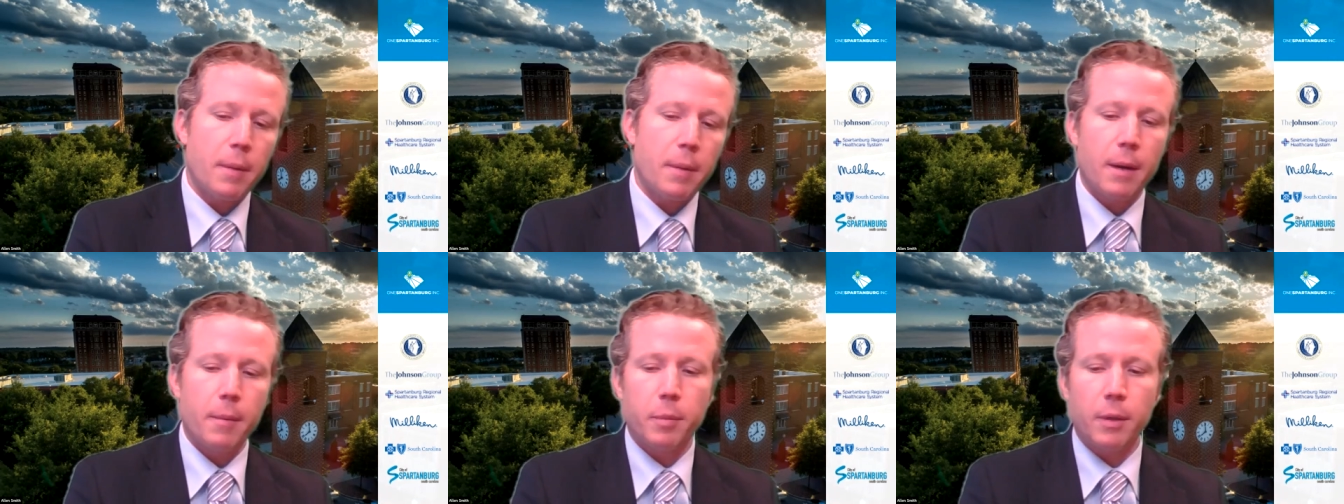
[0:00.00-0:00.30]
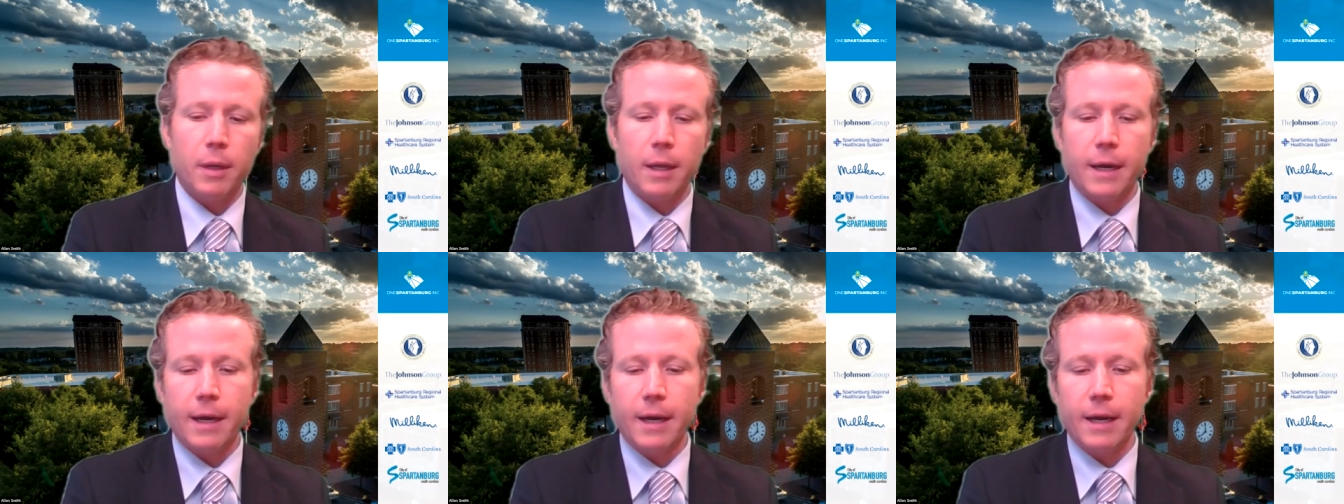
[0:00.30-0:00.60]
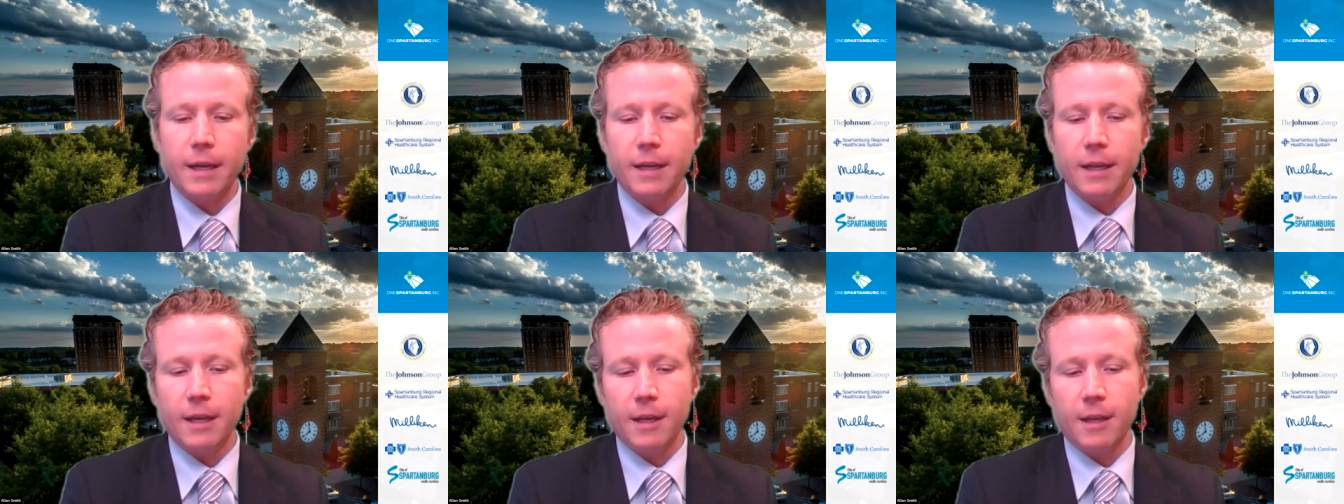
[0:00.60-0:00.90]
I
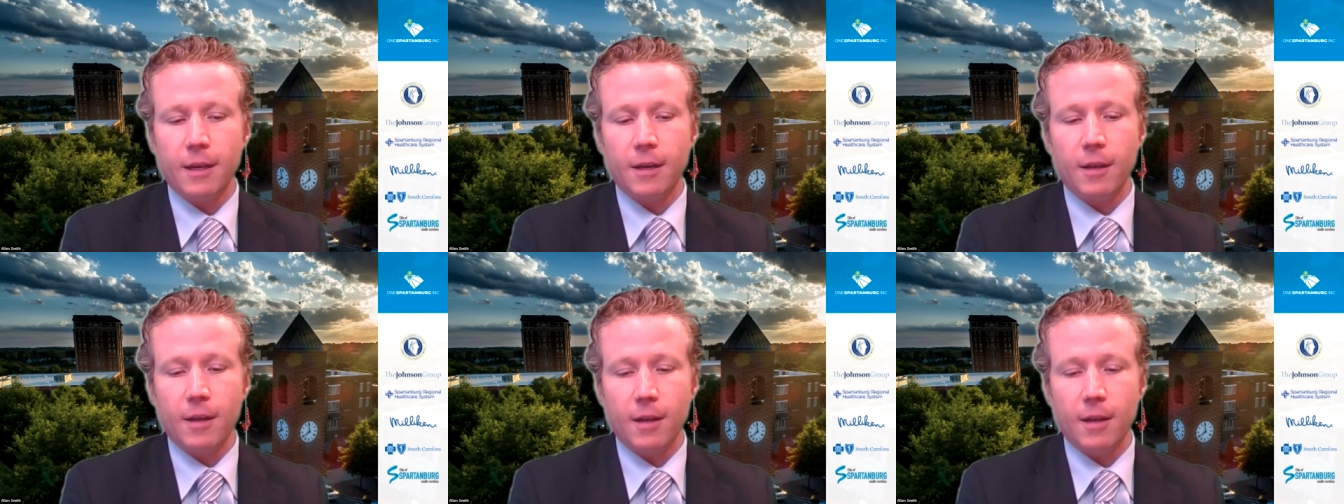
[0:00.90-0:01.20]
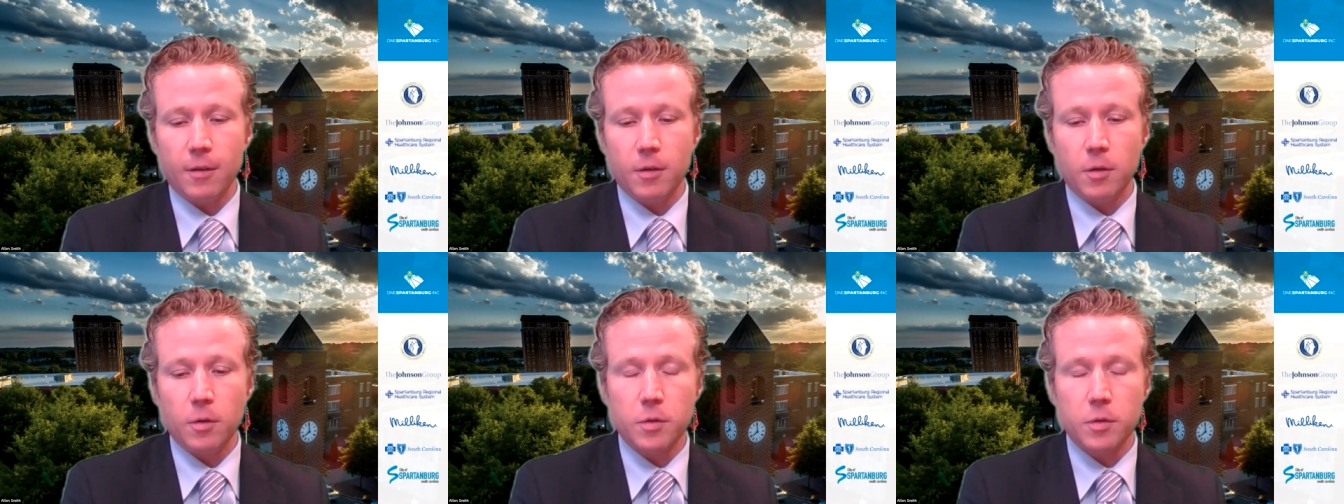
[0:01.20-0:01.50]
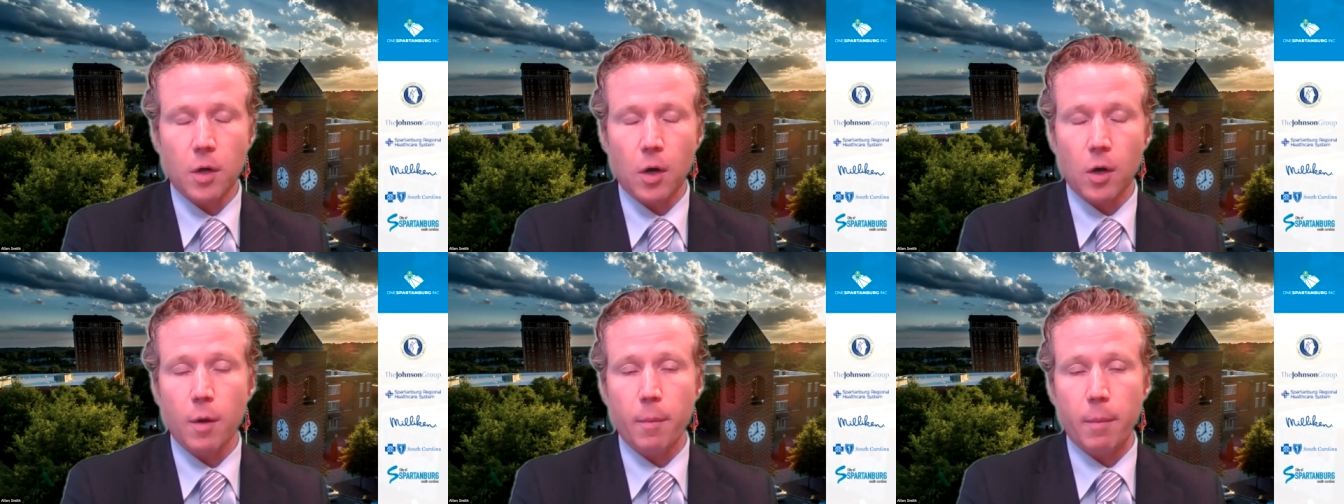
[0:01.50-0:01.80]
applied and it, you
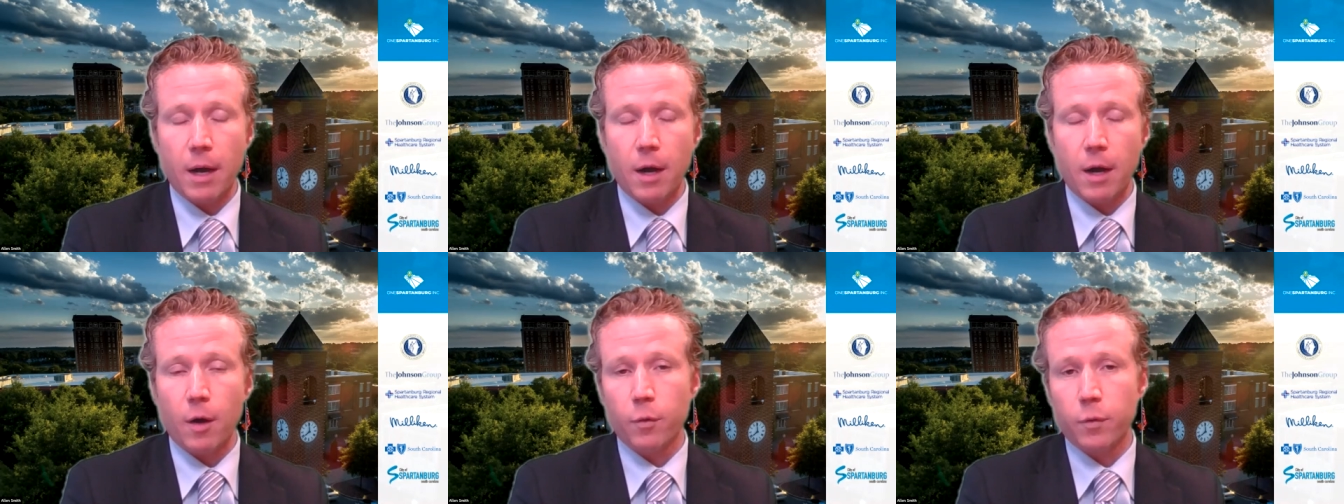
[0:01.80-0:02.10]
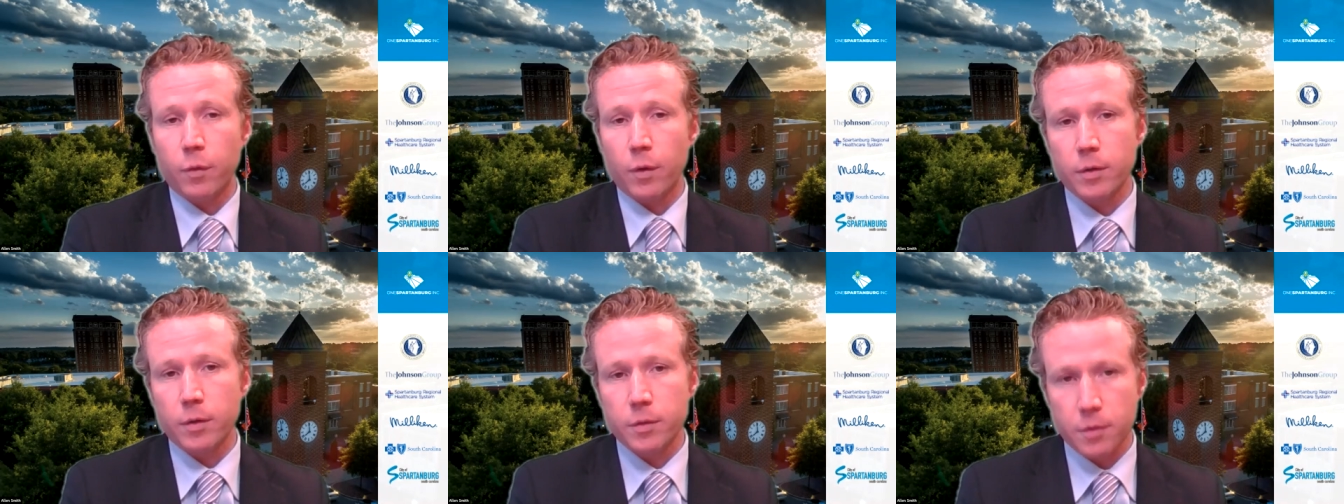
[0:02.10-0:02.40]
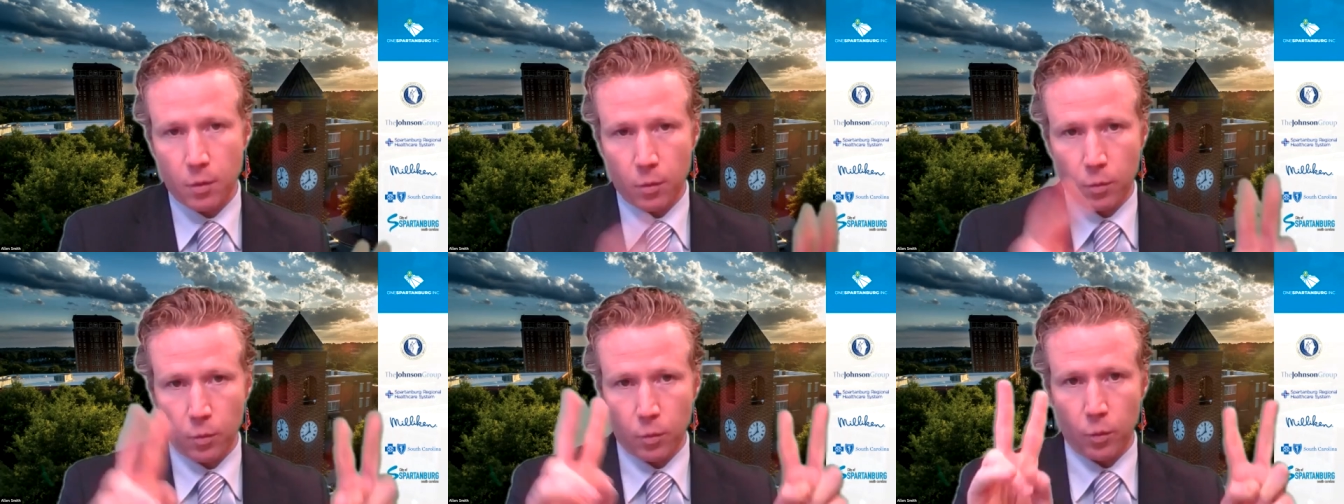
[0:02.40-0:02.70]
talk about a first
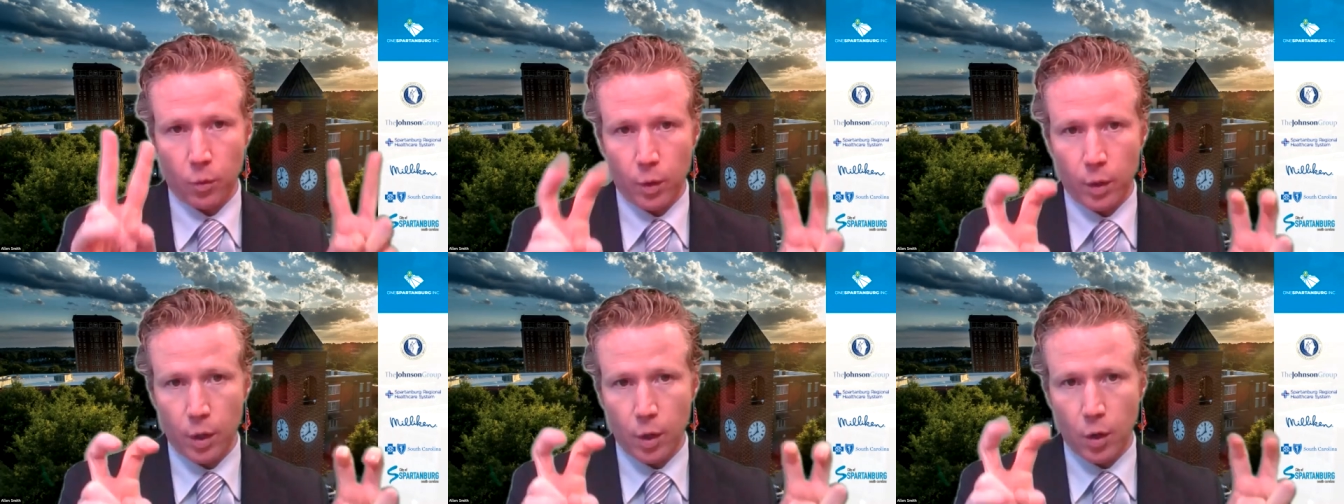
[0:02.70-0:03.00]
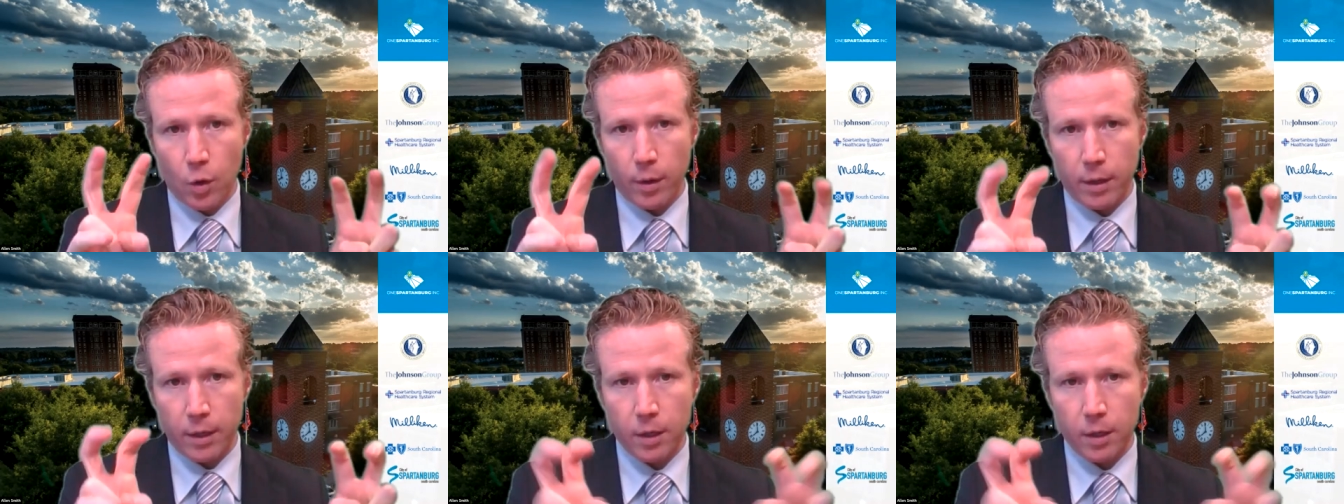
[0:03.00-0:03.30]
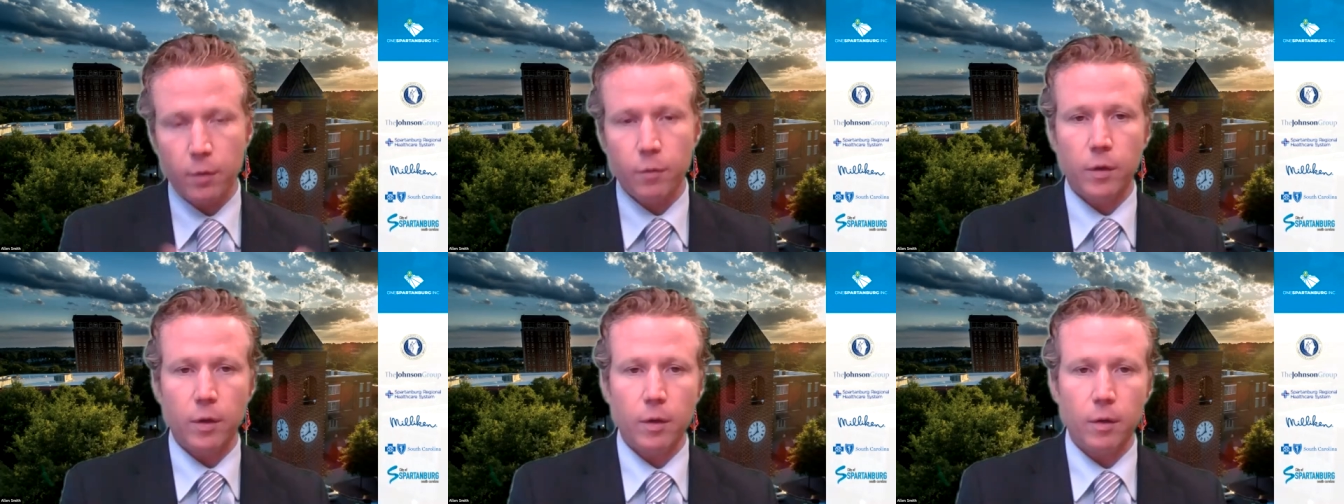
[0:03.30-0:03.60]
real
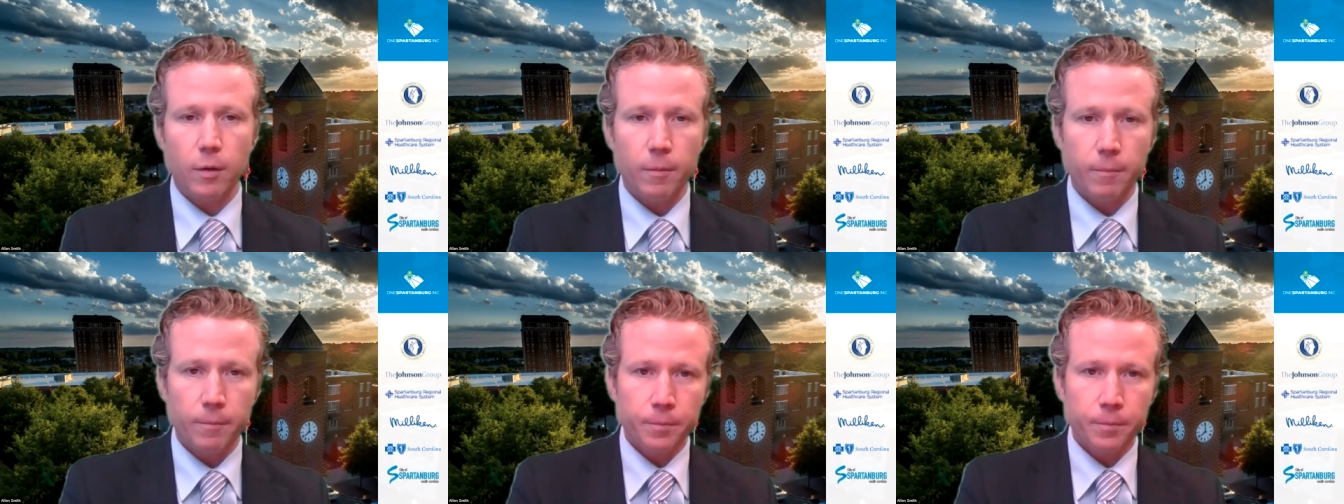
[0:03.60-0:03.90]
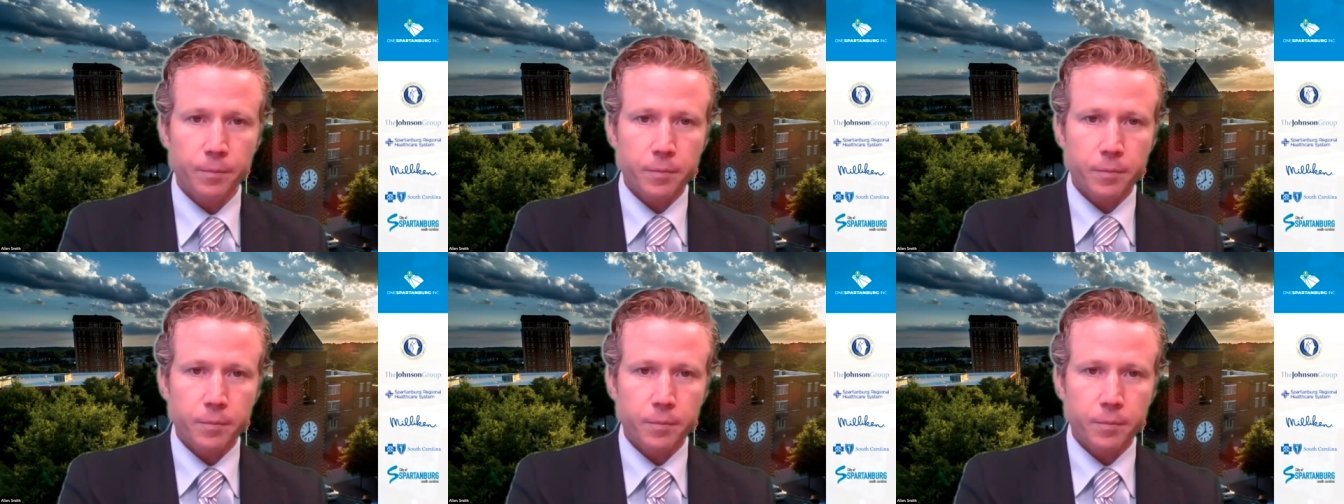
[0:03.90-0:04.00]
interview